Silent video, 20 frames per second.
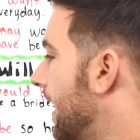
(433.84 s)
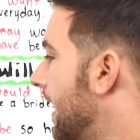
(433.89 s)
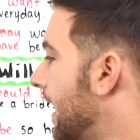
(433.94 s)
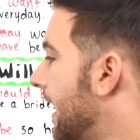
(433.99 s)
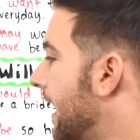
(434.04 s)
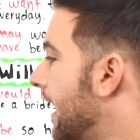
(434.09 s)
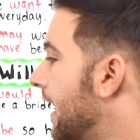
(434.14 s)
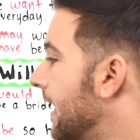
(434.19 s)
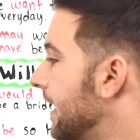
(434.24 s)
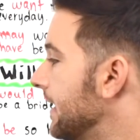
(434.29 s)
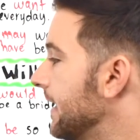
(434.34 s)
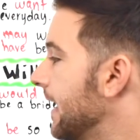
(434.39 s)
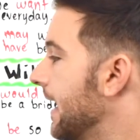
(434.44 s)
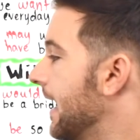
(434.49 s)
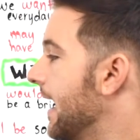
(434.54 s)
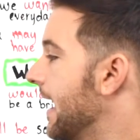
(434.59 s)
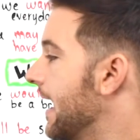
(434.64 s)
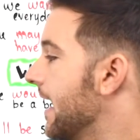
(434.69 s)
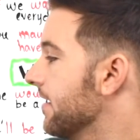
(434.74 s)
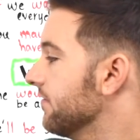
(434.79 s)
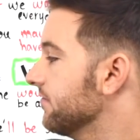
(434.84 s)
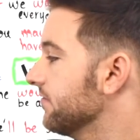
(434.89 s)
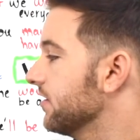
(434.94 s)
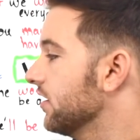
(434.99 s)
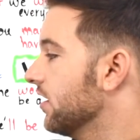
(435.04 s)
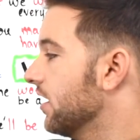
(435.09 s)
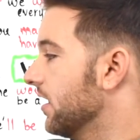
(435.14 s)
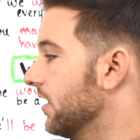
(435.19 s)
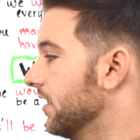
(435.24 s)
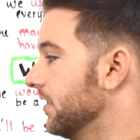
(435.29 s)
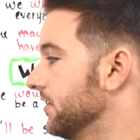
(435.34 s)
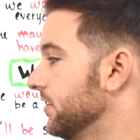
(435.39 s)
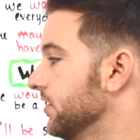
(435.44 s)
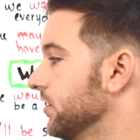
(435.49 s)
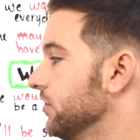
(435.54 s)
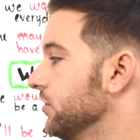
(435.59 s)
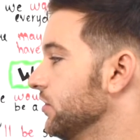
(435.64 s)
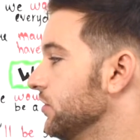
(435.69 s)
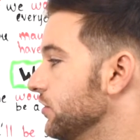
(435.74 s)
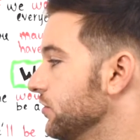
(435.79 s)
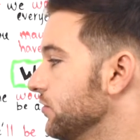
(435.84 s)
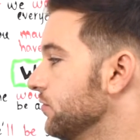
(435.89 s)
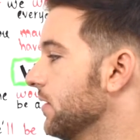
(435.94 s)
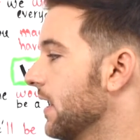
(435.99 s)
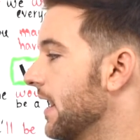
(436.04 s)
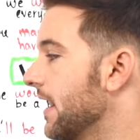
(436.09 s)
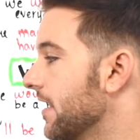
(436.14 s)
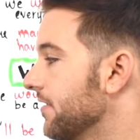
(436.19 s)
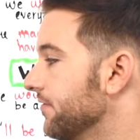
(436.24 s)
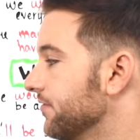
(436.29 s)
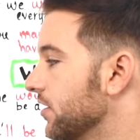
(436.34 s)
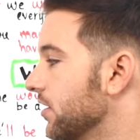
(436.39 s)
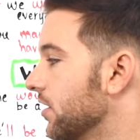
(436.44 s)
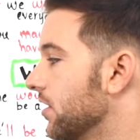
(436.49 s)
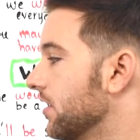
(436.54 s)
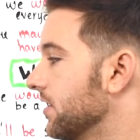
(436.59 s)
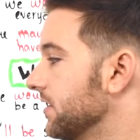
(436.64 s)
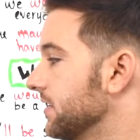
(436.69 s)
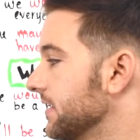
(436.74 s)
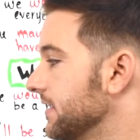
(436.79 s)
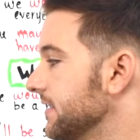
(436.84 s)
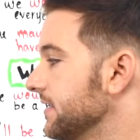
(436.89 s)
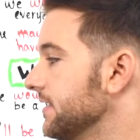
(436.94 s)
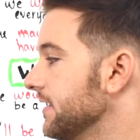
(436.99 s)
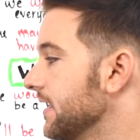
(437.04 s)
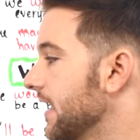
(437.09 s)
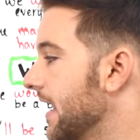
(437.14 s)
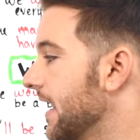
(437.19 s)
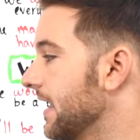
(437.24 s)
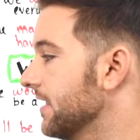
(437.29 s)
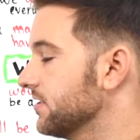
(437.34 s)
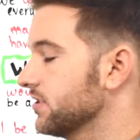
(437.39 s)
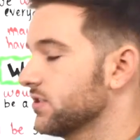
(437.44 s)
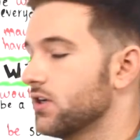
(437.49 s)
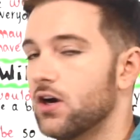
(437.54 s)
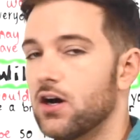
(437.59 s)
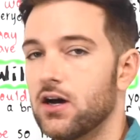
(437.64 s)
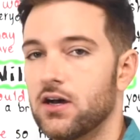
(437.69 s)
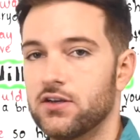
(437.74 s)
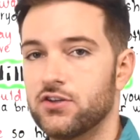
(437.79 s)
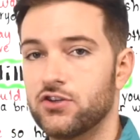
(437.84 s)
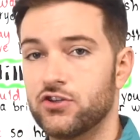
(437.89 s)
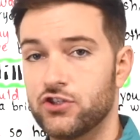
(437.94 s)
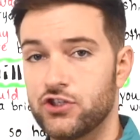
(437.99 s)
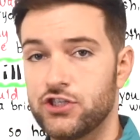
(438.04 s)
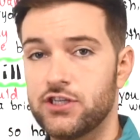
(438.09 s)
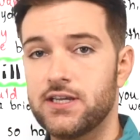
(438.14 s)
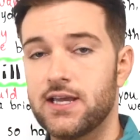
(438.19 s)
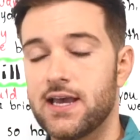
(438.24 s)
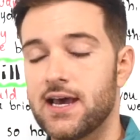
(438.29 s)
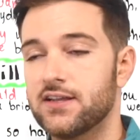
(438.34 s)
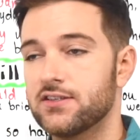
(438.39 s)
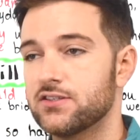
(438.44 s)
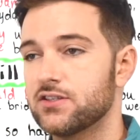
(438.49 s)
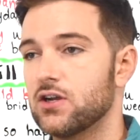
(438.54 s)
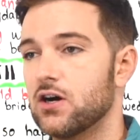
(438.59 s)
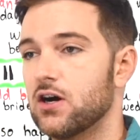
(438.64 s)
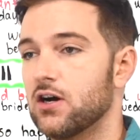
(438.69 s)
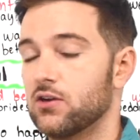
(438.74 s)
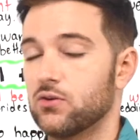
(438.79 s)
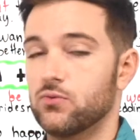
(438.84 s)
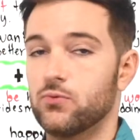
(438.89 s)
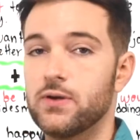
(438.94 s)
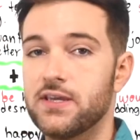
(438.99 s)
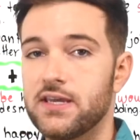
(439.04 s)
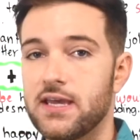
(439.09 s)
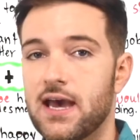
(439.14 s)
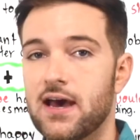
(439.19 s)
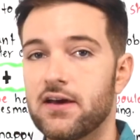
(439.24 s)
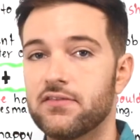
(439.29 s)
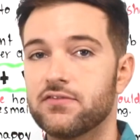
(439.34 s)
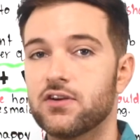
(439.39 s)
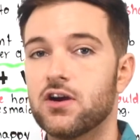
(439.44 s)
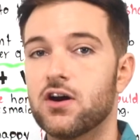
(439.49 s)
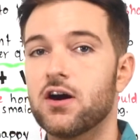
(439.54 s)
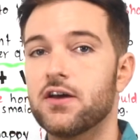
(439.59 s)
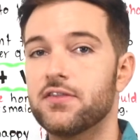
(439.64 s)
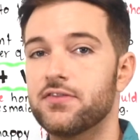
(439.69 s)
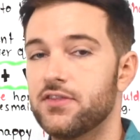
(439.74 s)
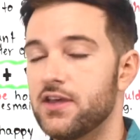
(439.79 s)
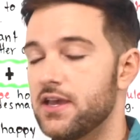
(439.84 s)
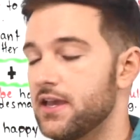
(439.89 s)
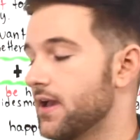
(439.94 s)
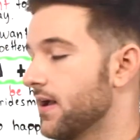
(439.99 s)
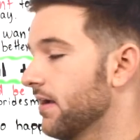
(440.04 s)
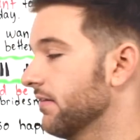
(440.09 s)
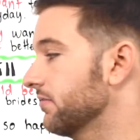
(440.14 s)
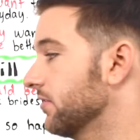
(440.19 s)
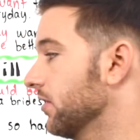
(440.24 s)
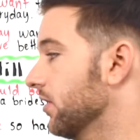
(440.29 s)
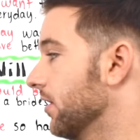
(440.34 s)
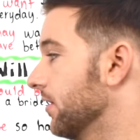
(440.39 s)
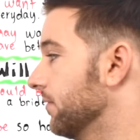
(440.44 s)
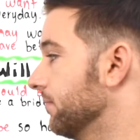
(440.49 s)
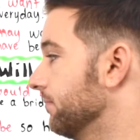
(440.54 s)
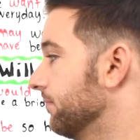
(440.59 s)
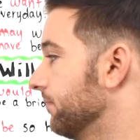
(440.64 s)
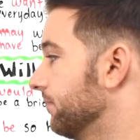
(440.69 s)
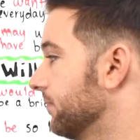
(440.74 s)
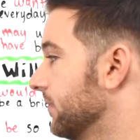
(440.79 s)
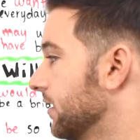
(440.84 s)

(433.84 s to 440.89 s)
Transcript: I have gone, you have gone, he has gone, she has gone, we have gone, they have gone.